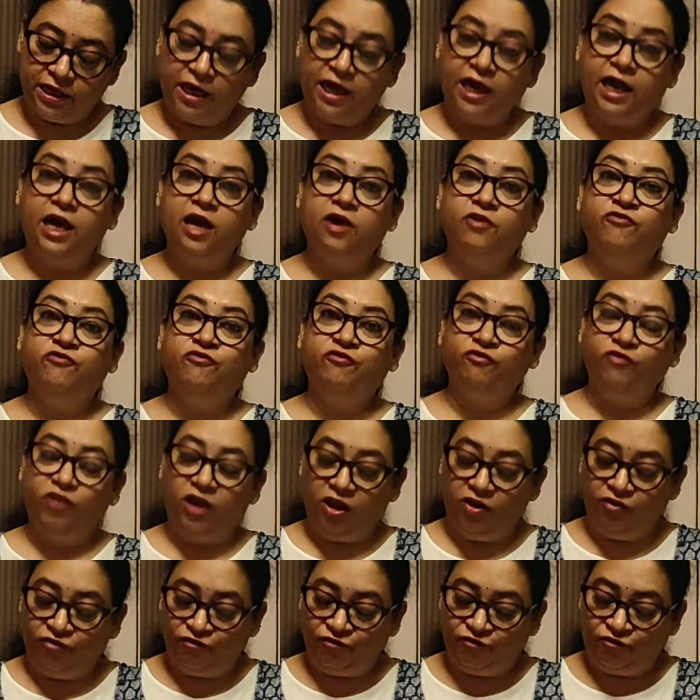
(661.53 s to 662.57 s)
available
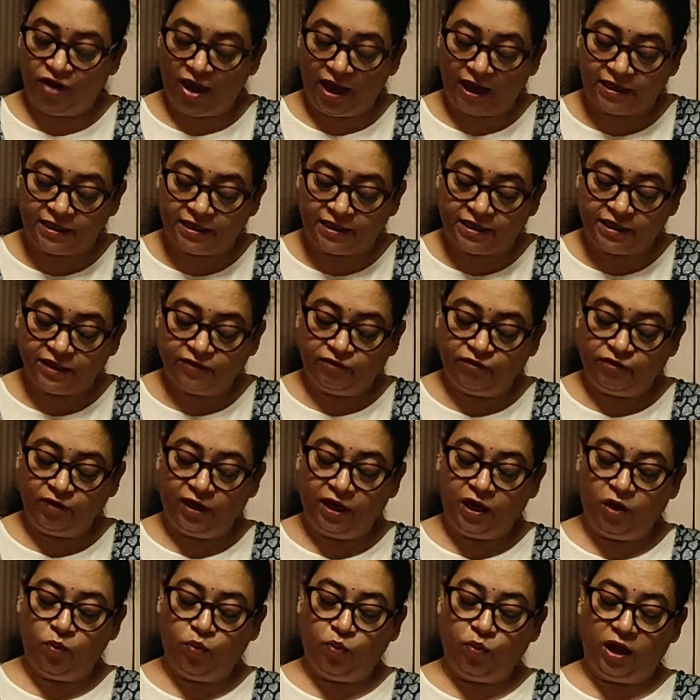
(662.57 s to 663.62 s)
resources
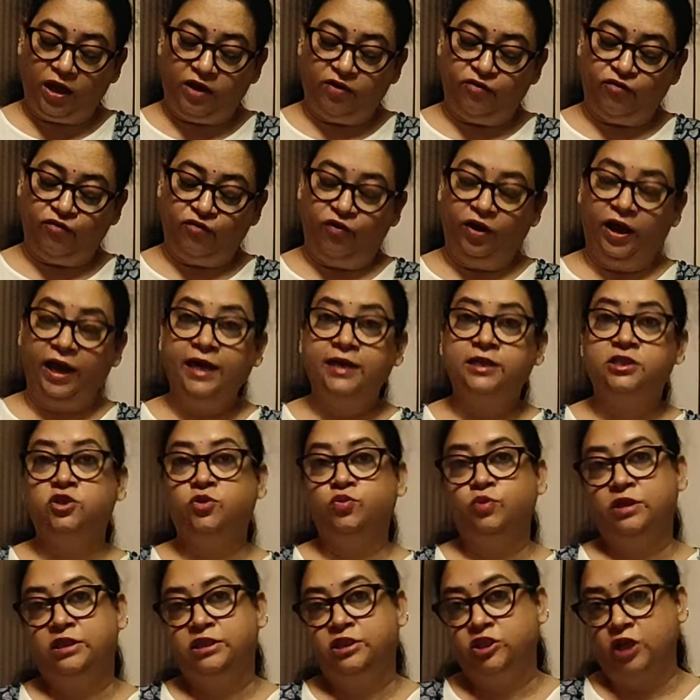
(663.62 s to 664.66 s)

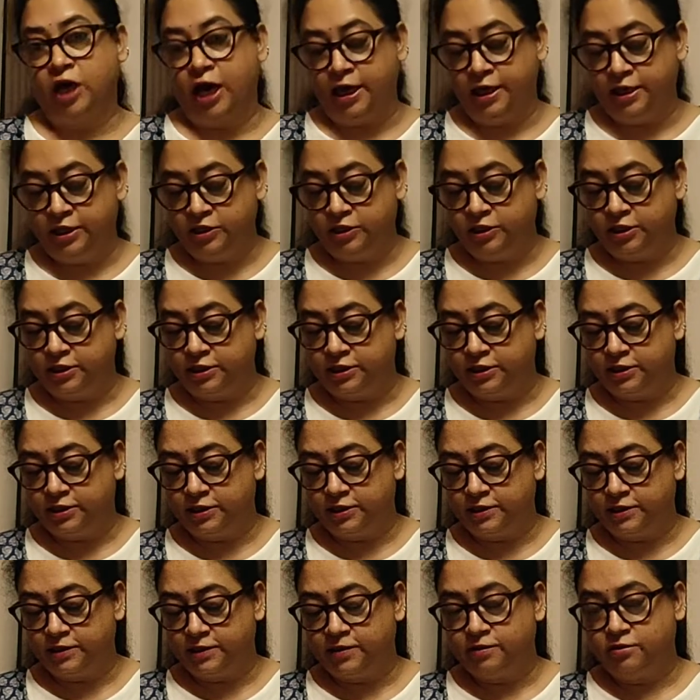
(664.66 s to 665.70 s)
effectively when
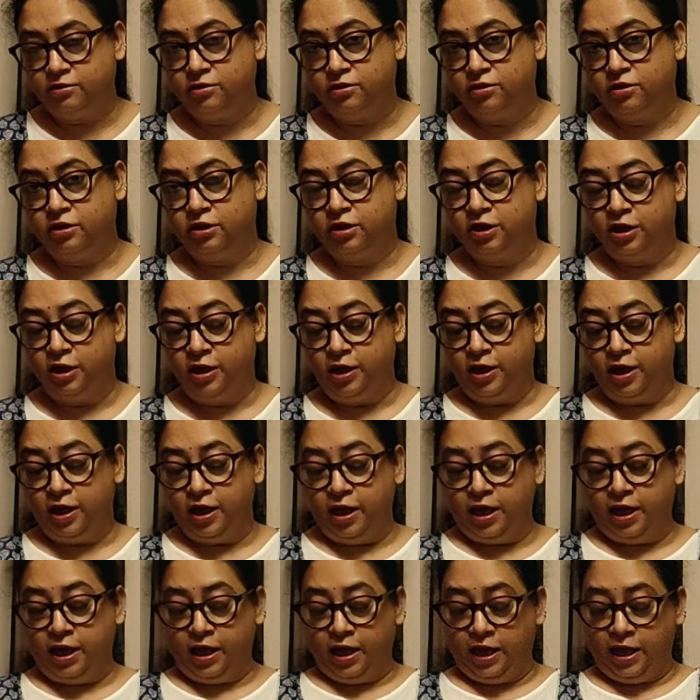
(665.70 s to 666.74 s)
faced with
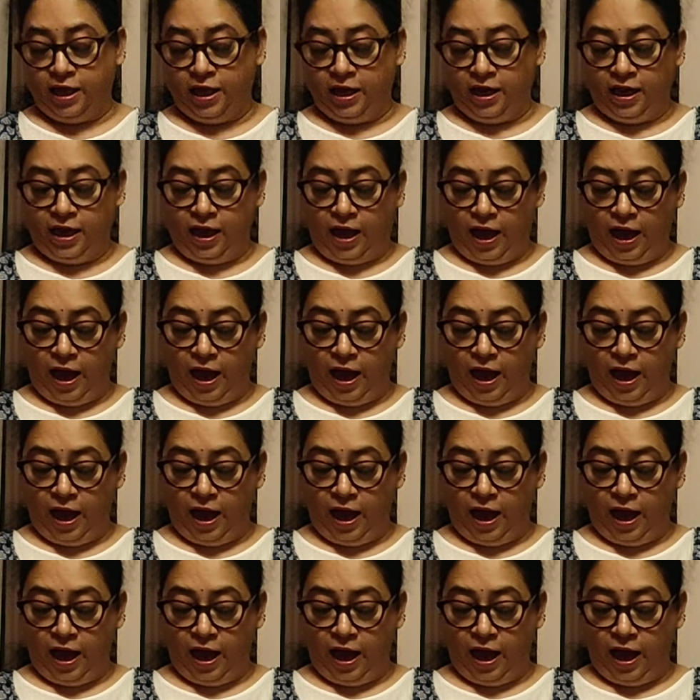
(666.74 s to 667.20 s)
challenges.